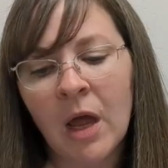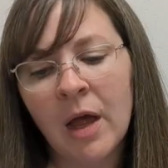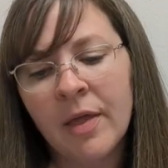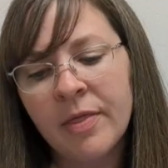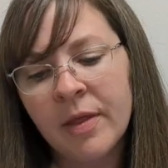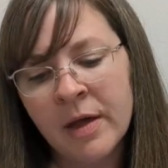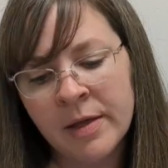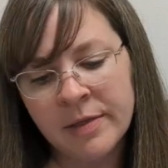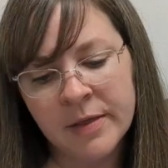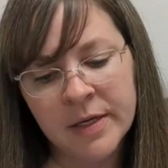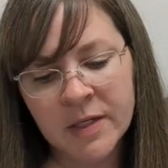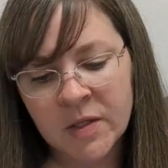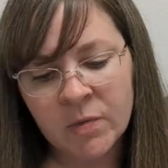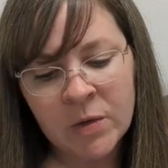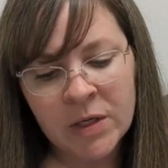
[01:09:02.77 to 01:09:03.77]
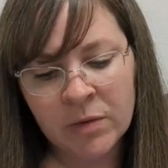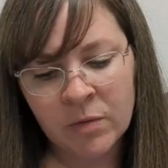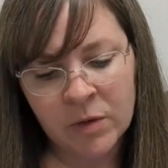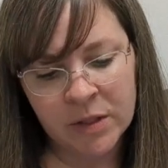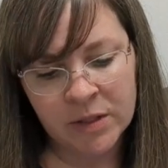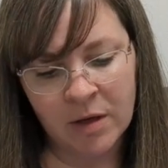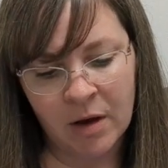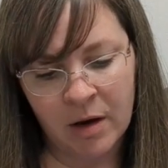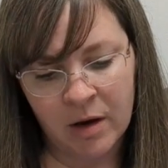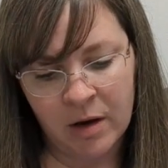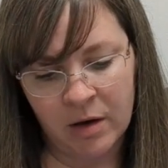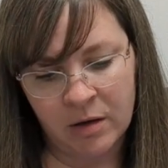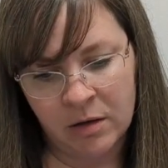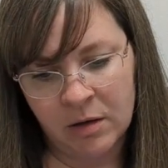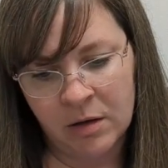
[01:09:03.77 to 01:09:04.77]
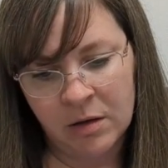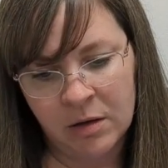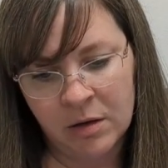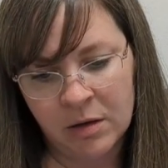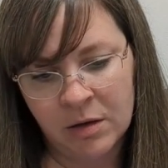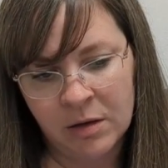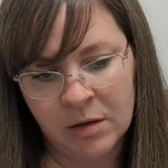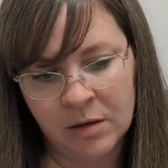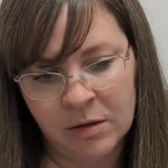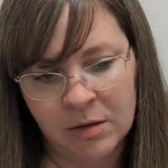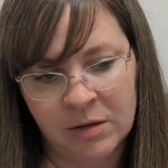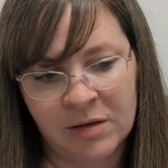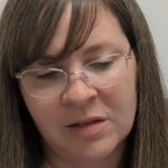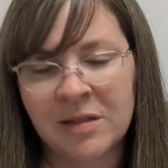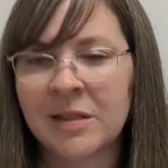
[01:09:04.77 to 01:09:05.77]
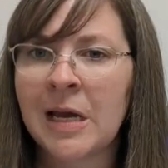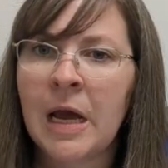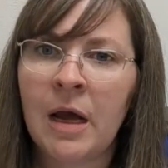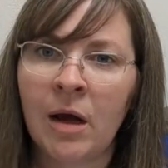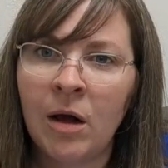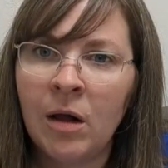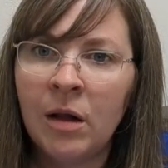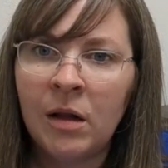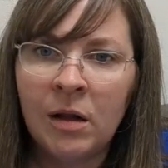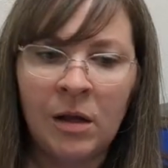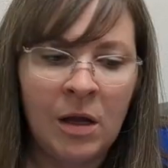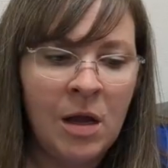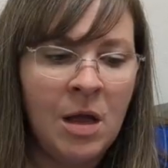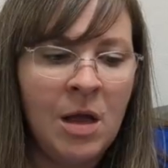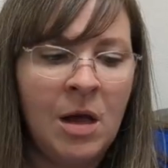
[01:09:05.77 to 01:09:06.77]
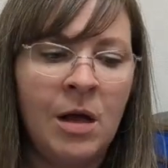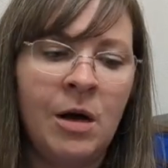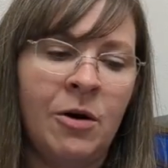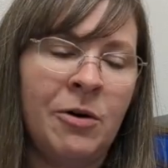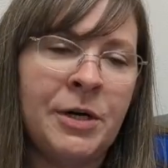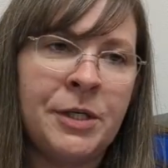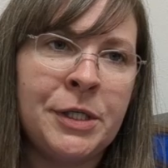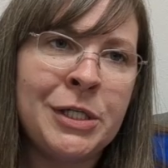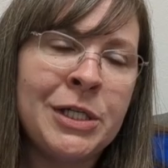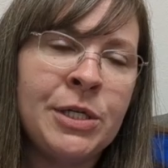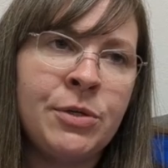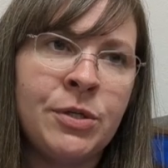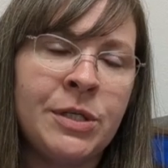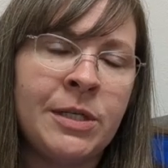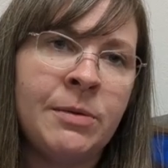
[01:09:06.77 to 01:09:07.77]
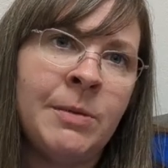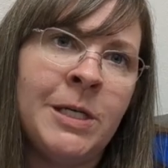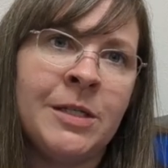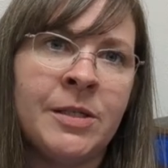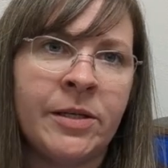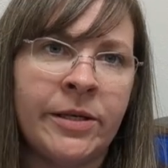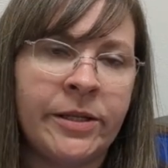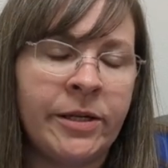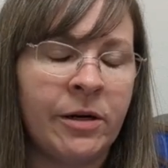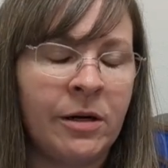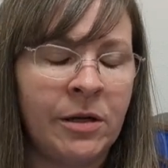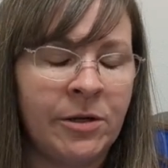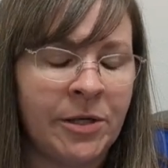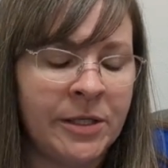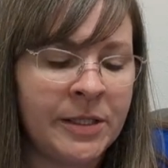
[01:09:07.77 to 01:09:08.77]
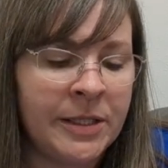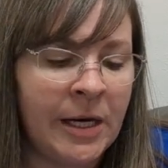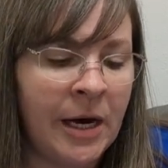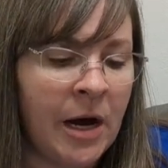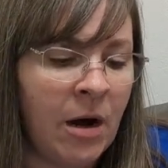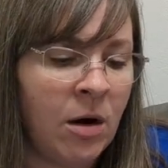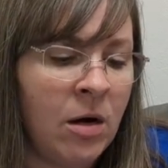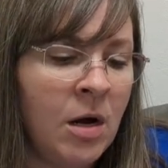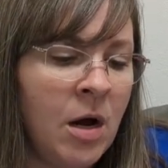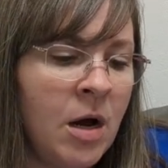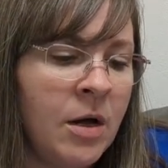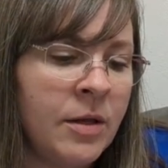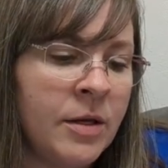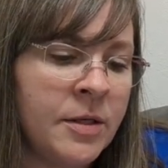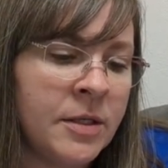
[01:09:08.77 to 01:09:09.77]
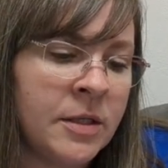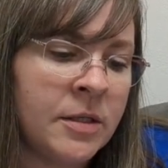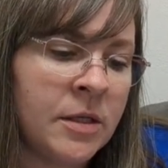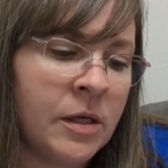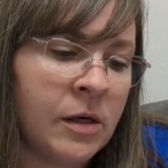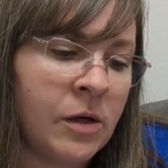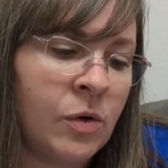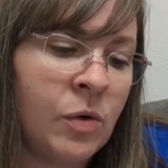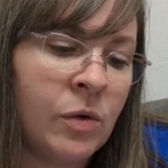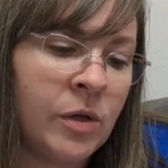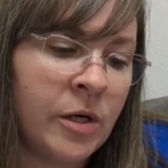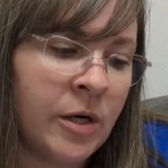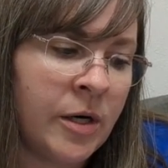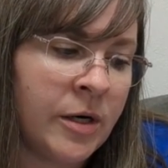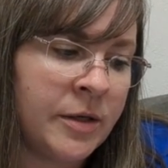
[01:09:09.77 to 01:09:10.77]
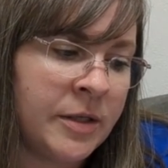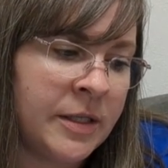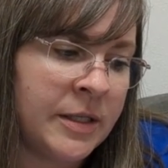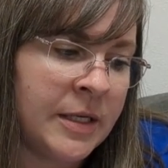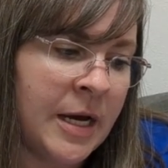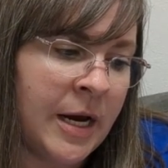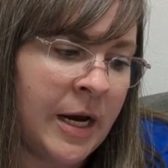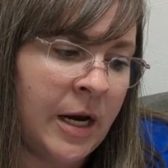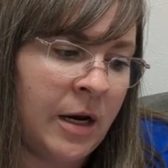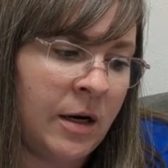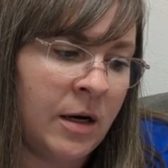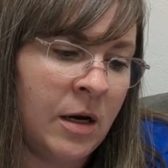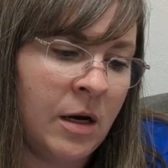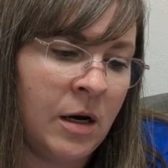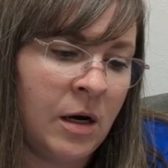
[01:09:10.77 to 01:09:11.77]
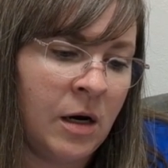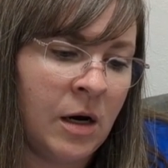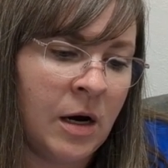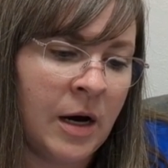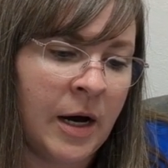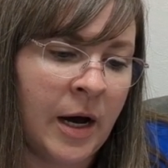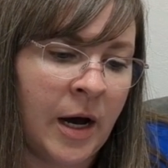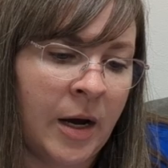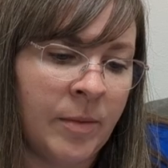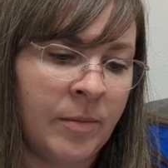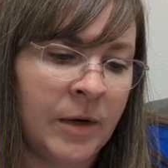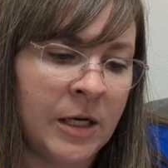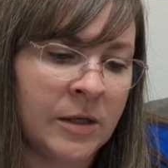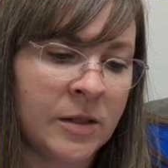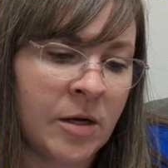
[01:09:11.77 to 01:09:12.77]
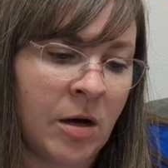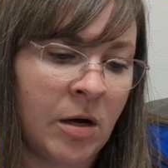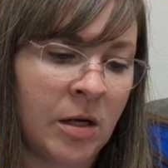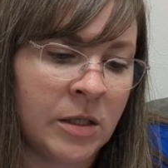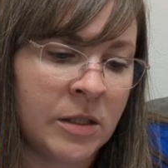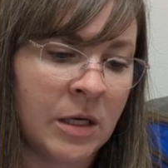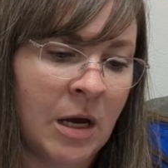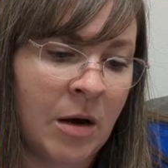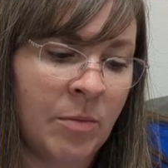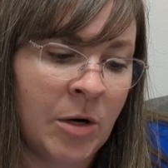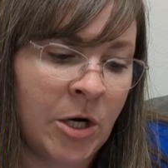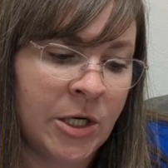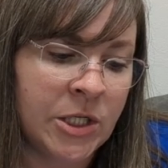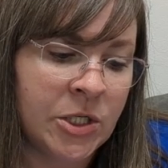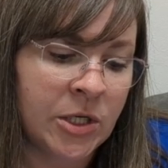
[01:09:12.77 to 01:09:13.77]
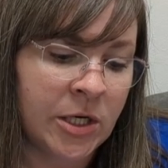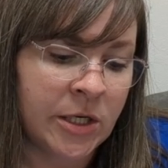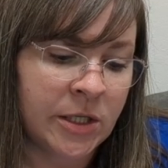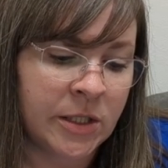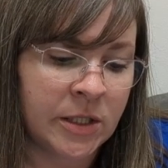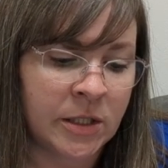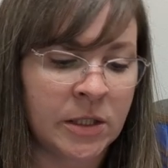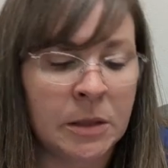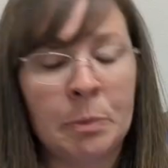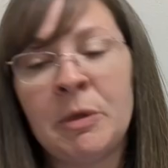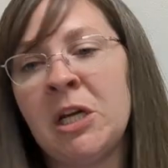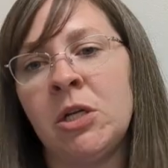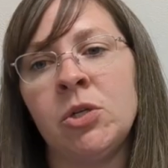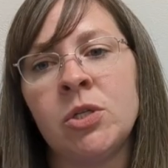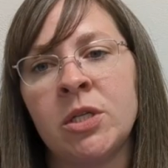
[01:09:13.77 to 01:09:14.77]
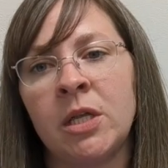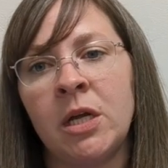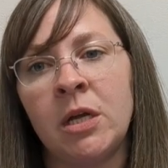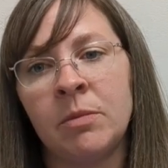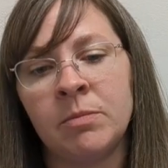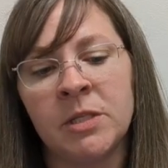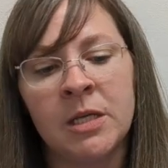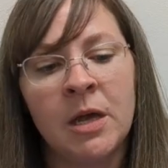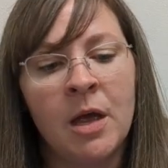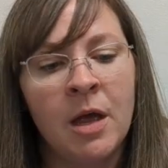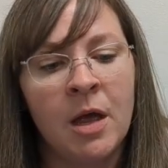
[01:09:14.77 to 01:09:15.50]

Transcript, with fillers: And then this one was on sale, which usually means that they're clearancing out. This is a cooler design. Um, it's called A Marriage Is. It's a beach themed.